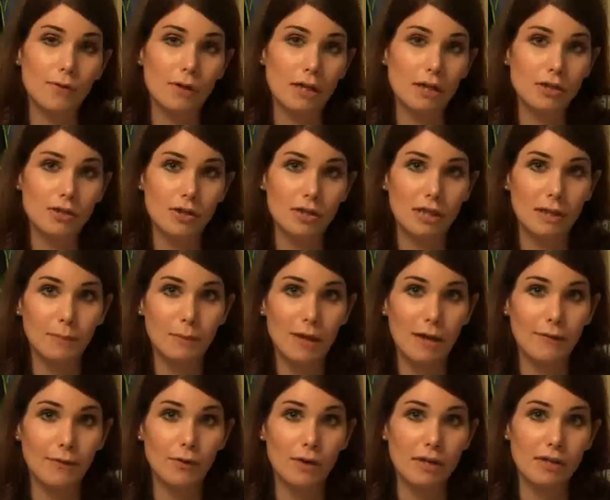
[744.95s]
relationship to
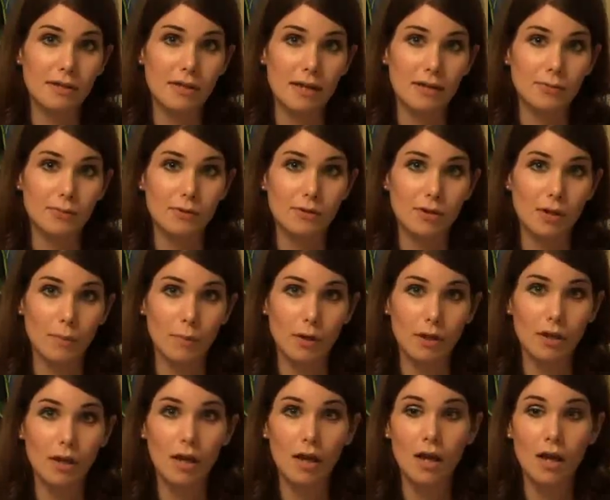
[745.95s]
have great sex with someone.